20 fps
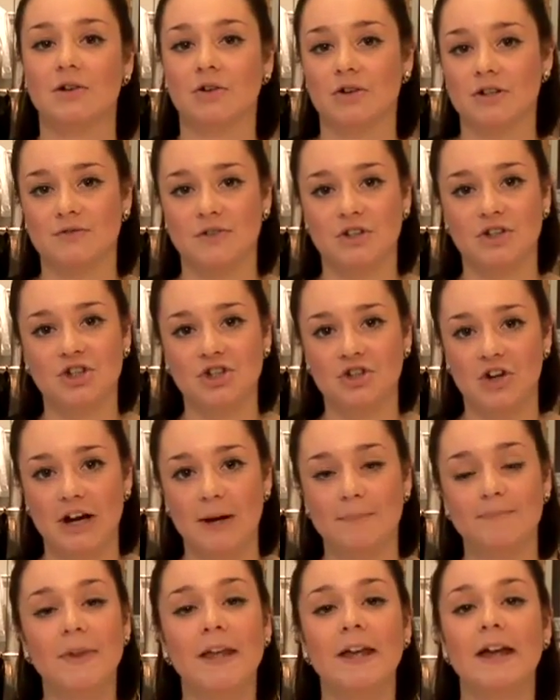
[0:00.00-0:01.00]
Oxford
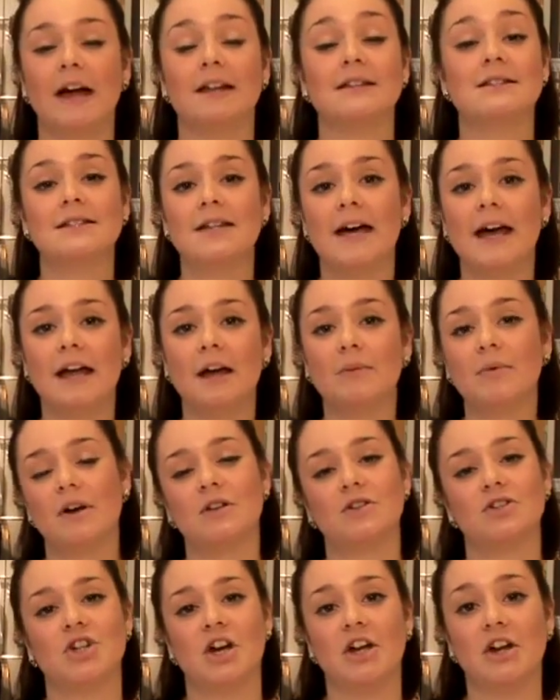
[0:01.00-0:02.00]
Street and today I'm
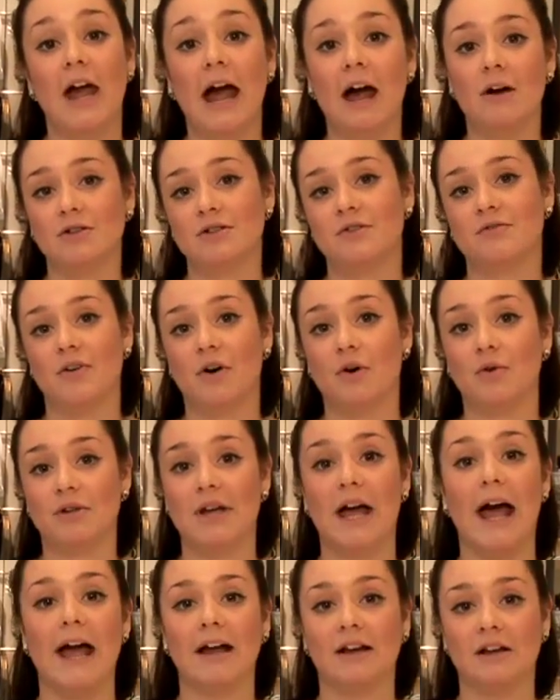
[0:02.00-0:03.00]
going to show you how to fold
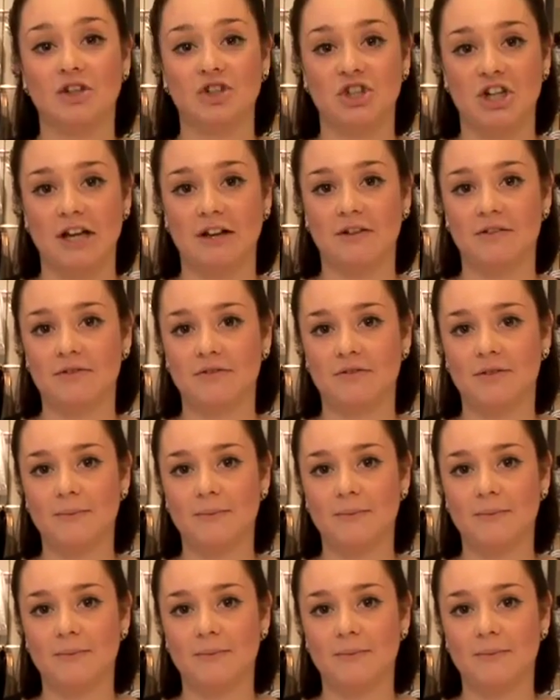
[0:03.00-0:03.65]
a handkerchief.